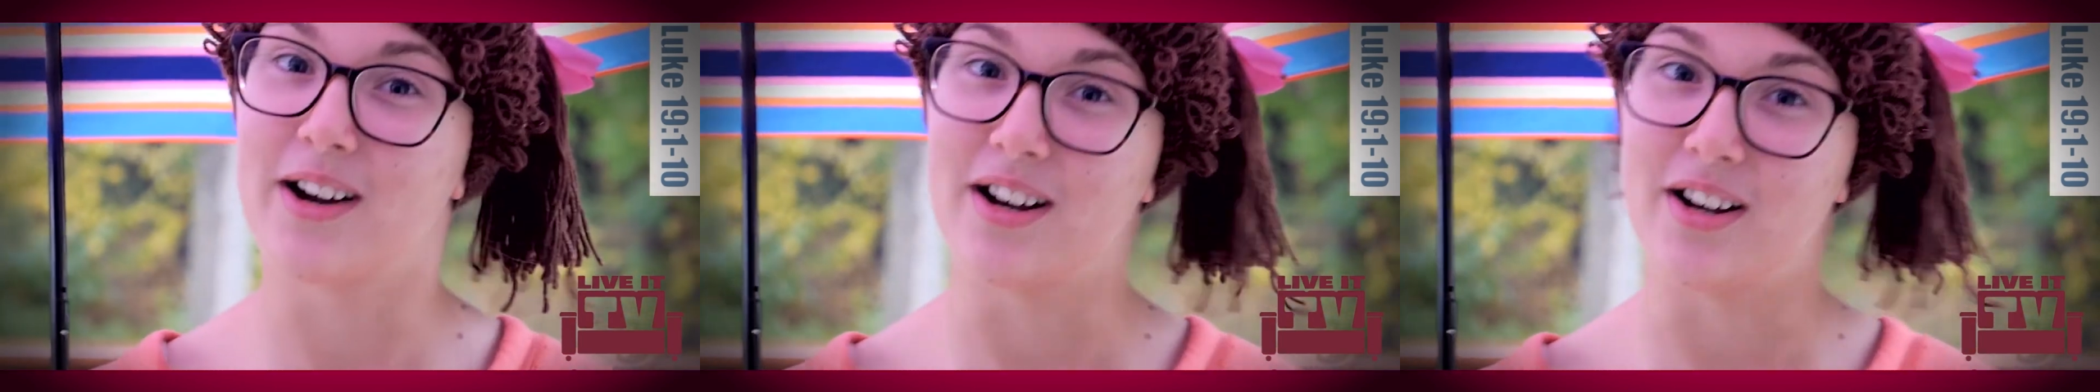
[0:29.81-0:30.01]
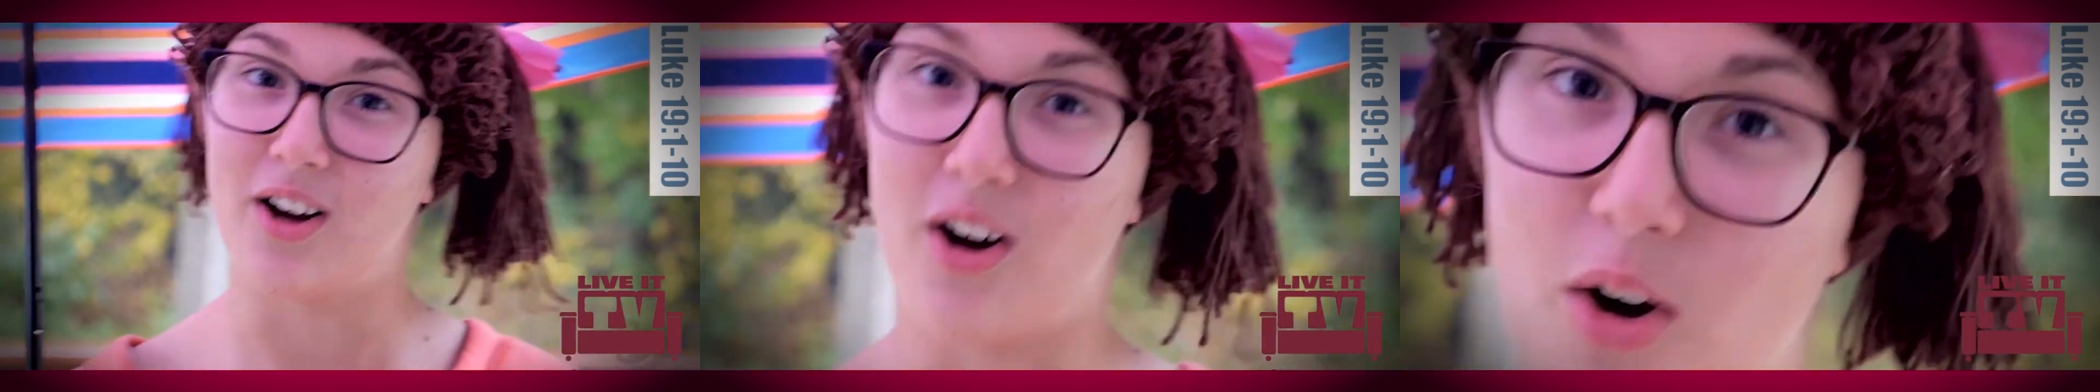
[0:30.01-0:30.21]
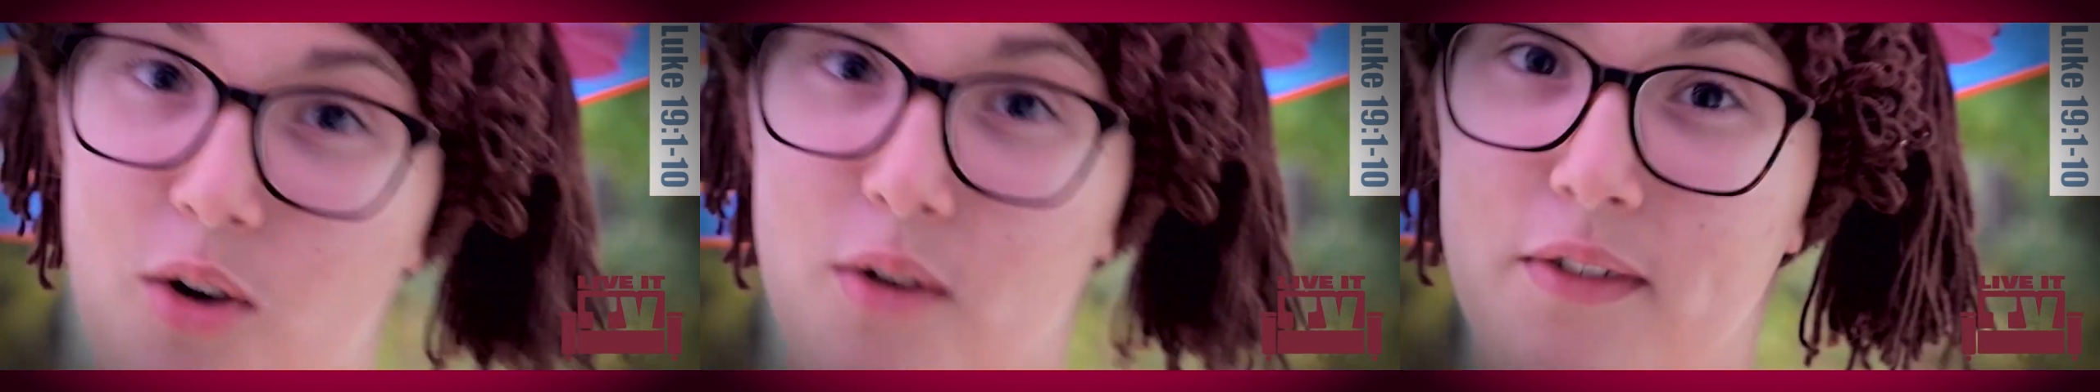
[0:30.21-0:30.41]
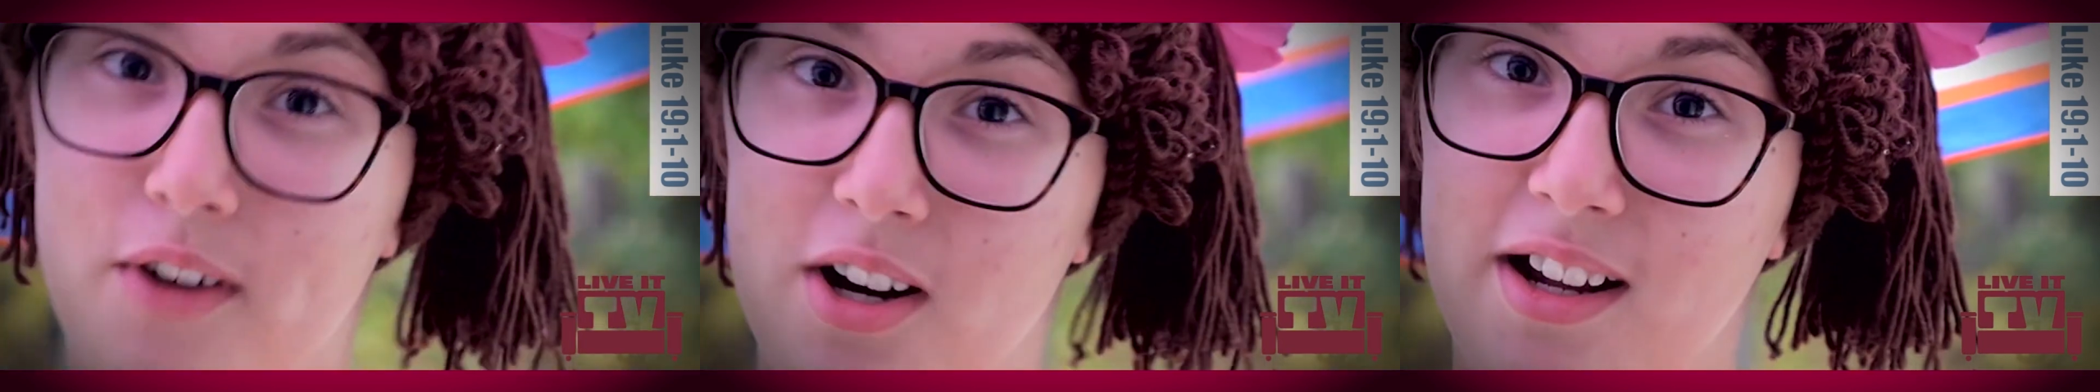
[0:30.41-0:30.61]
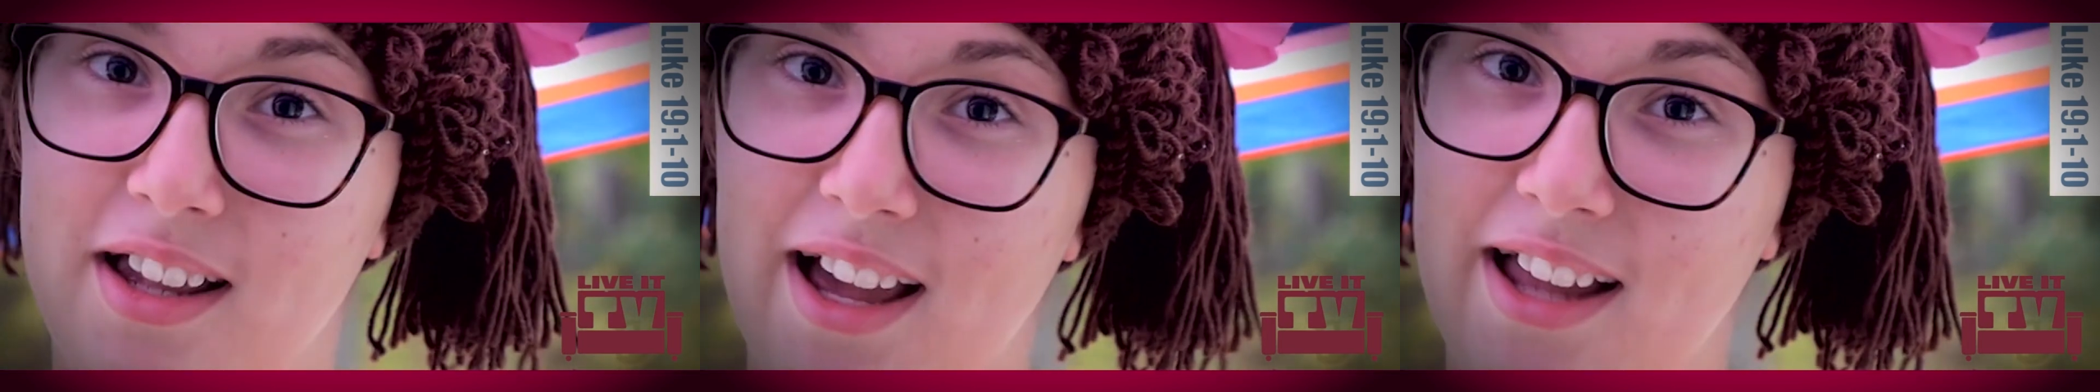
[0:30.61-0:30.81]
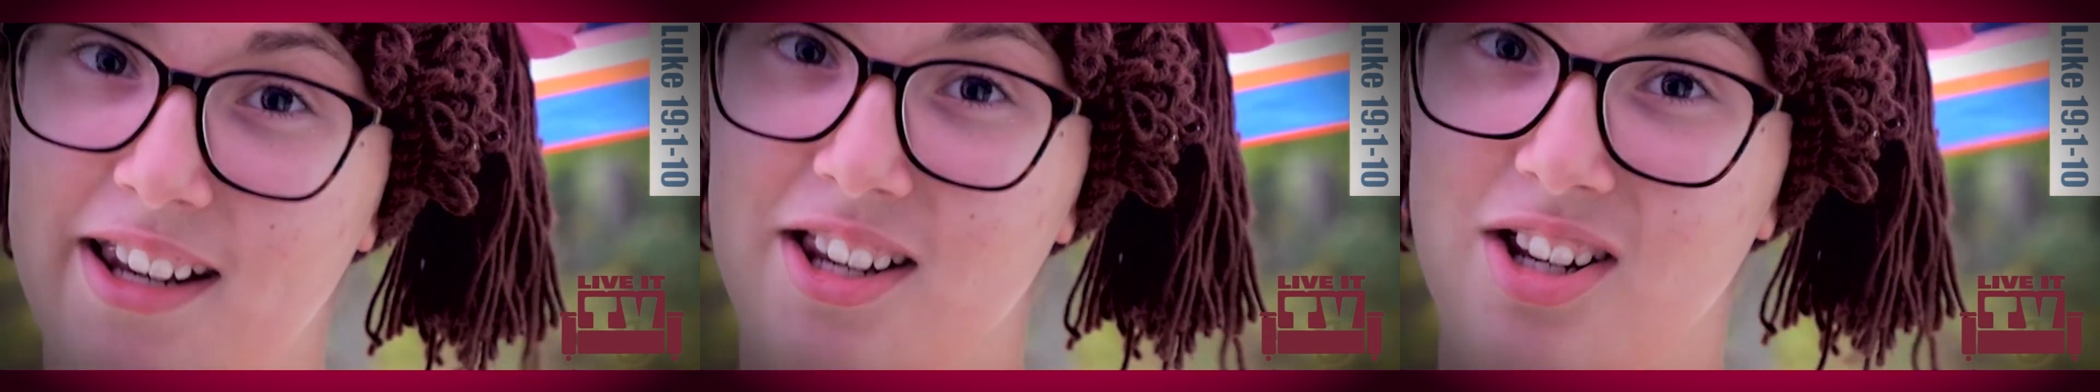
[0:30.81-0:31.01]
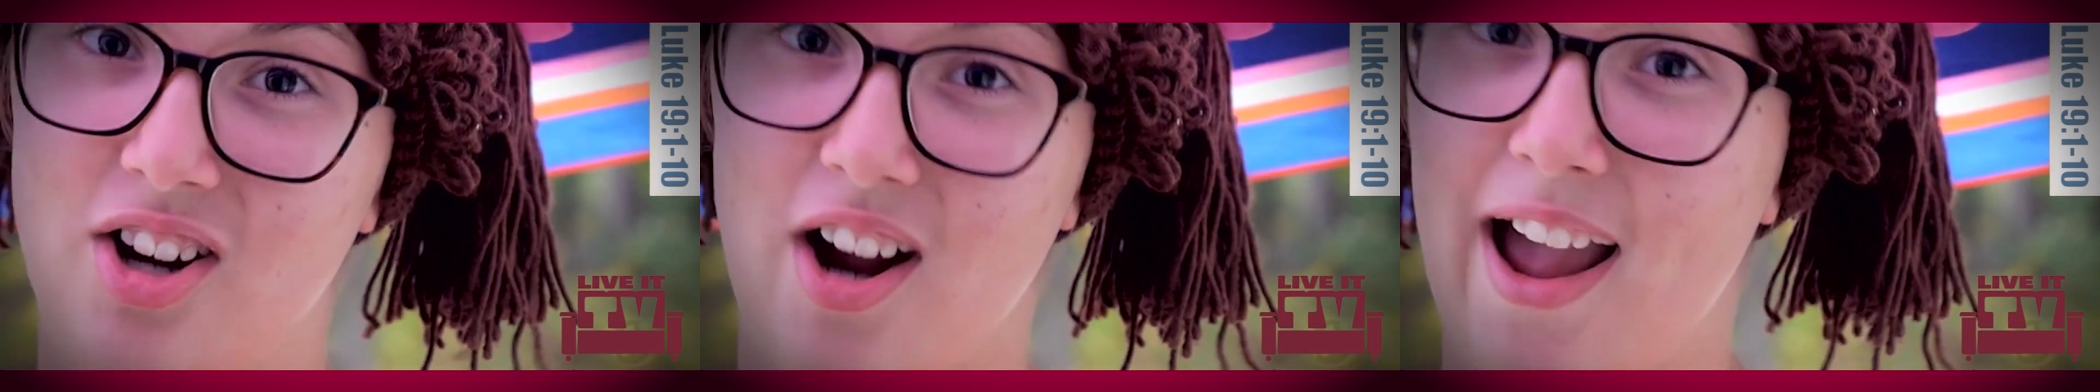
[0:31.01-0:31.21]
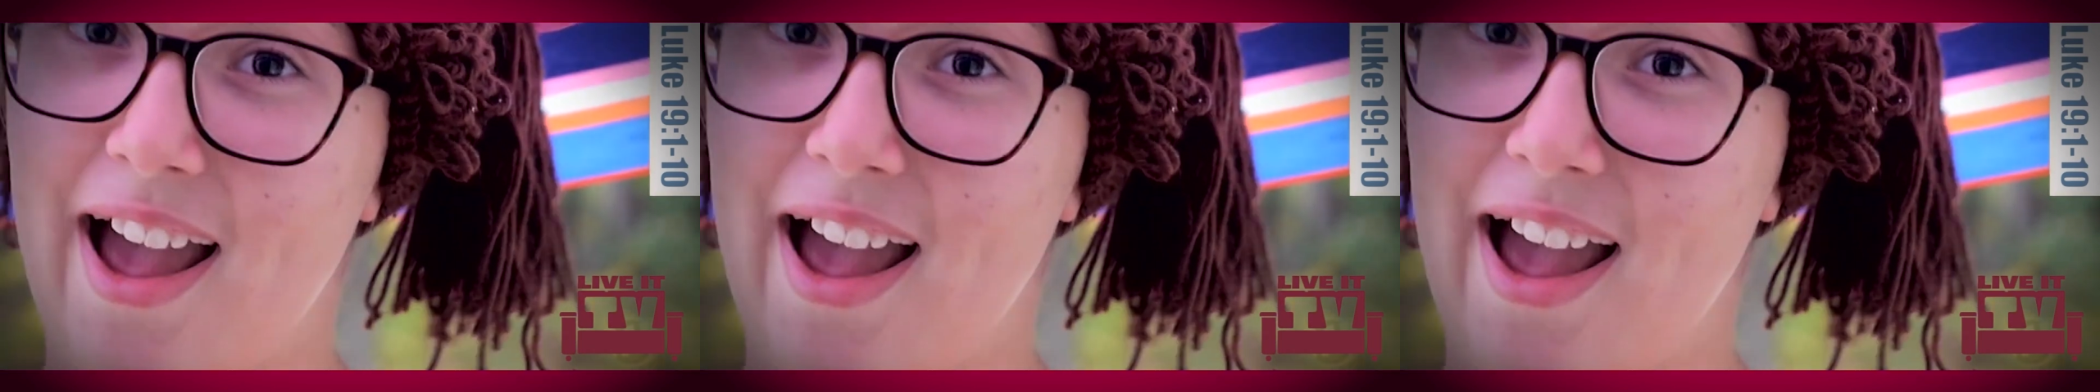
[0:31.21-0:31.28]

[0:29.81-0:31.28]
and over again in your